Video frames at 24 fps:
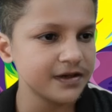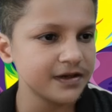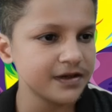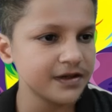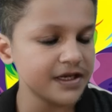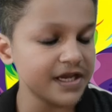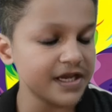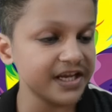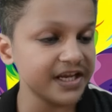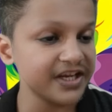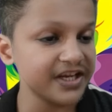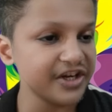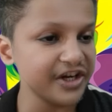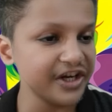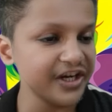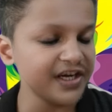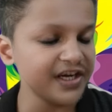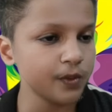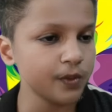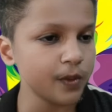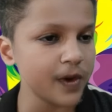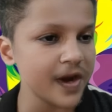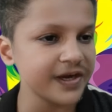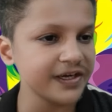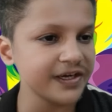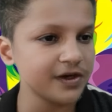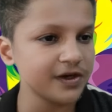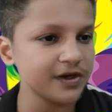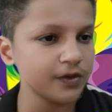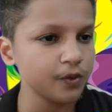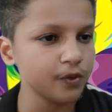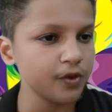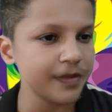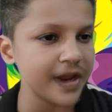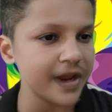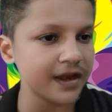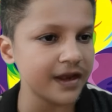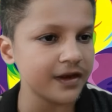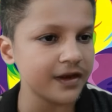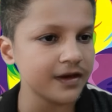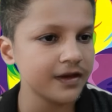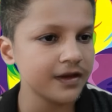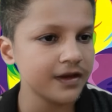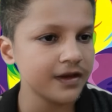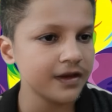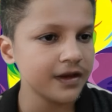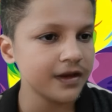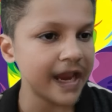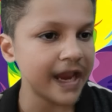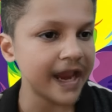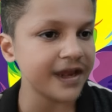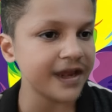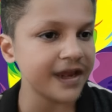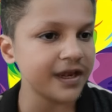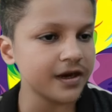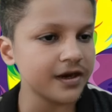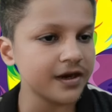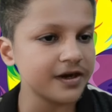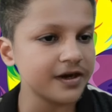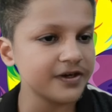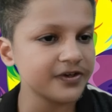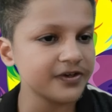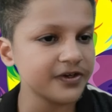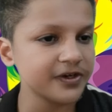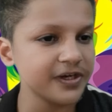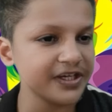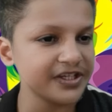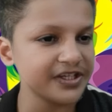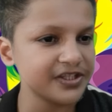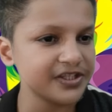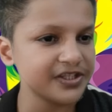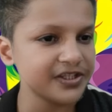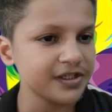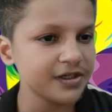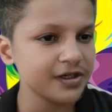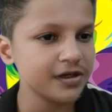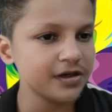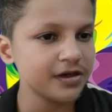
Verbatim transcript: a green warrior woman, and a roguish